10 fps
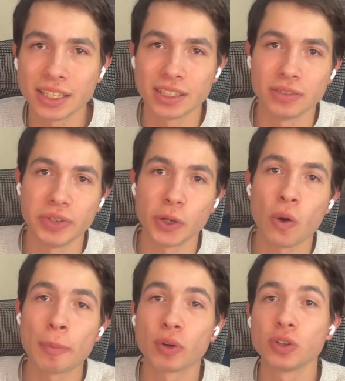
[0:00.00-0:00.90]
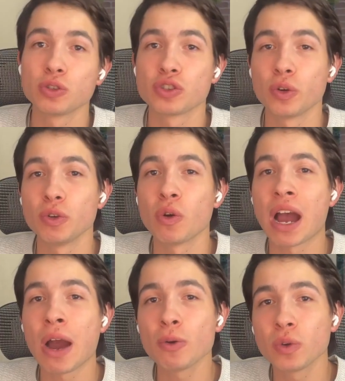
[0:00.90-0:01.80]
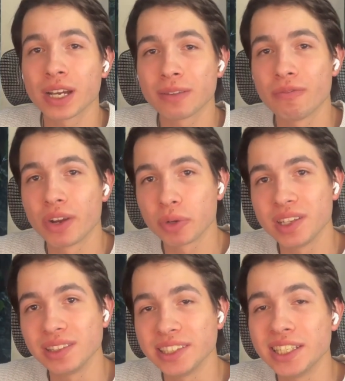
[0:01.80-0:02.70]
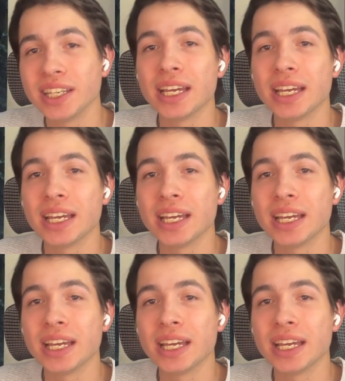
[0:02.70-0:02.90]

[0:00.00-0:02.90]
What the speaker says: In this video, I'm going to show you how you can very easily